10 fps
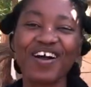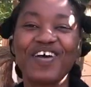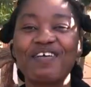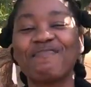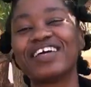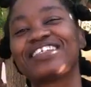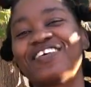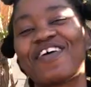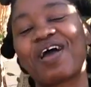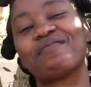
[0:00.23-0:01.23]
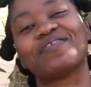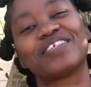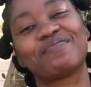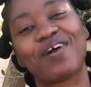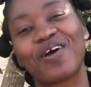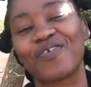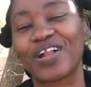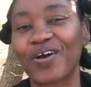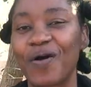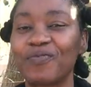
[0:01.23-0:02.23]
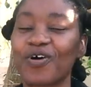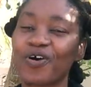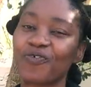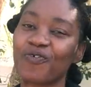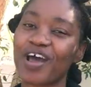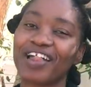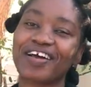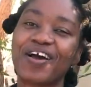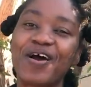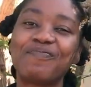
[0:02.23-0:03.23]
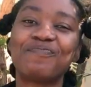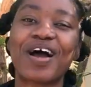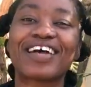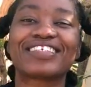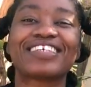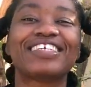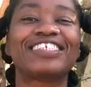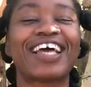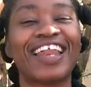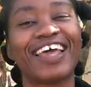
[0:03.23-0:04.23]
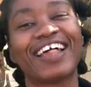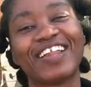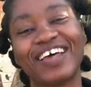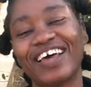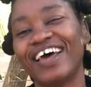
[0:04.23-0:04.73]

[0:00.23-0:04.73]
God, massive MFC bar, welcome or welcome back to the channel.